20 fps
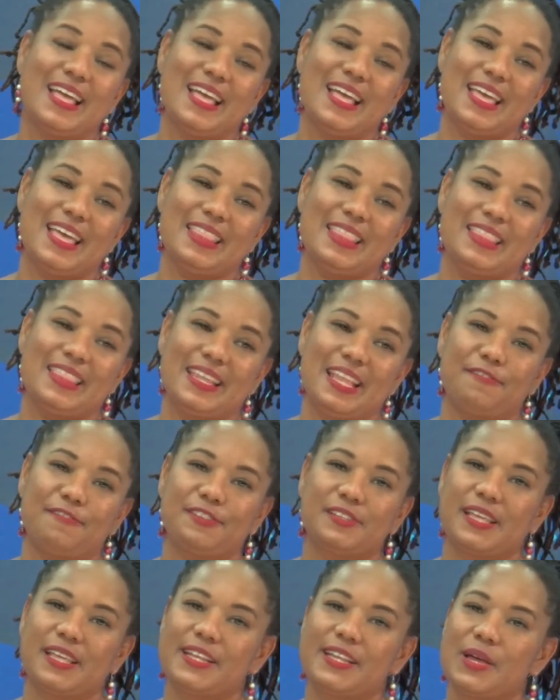And then
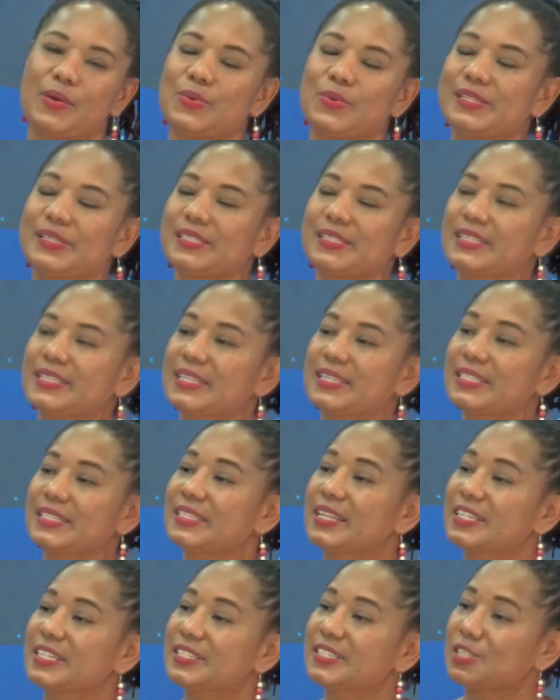after that, I was an
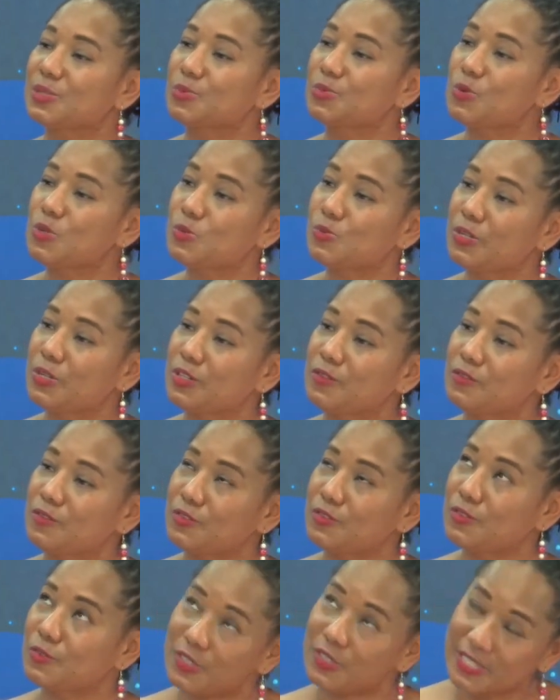international spokesmodel
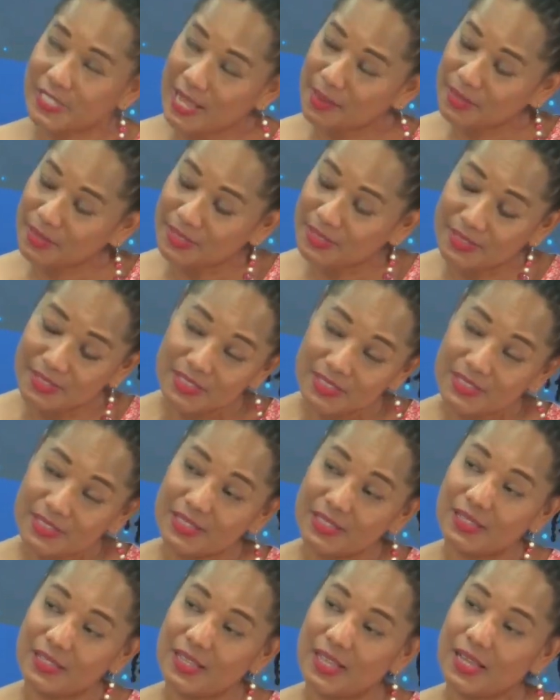for diamonds
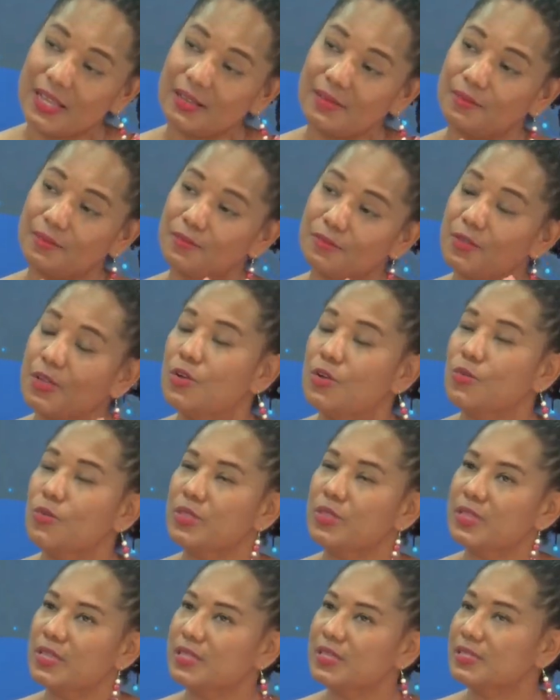
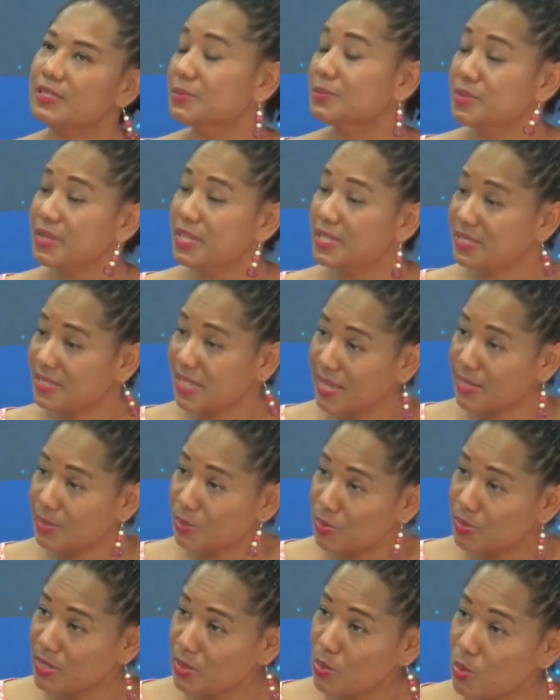with the De Beers site
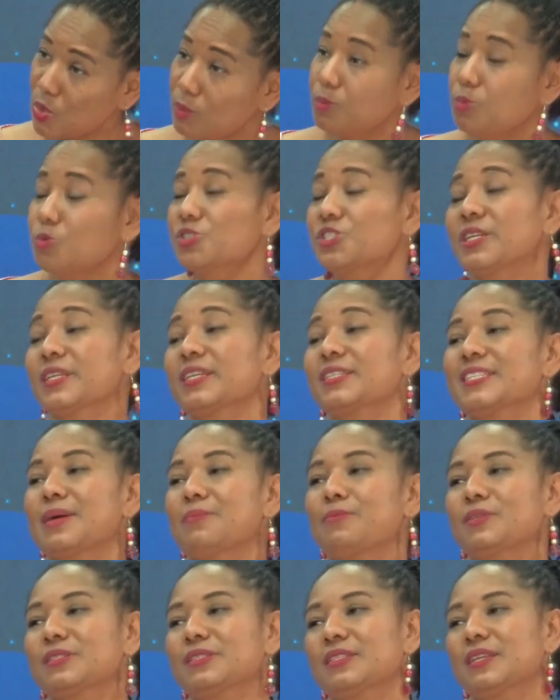holder called Puchanic
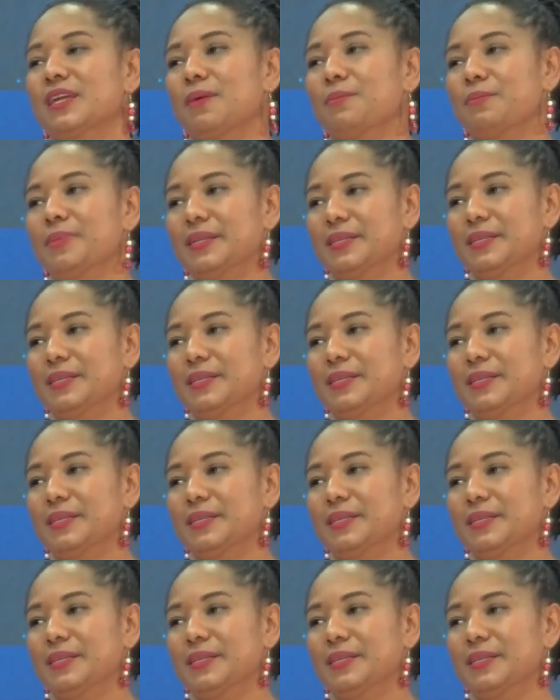Diamond Company.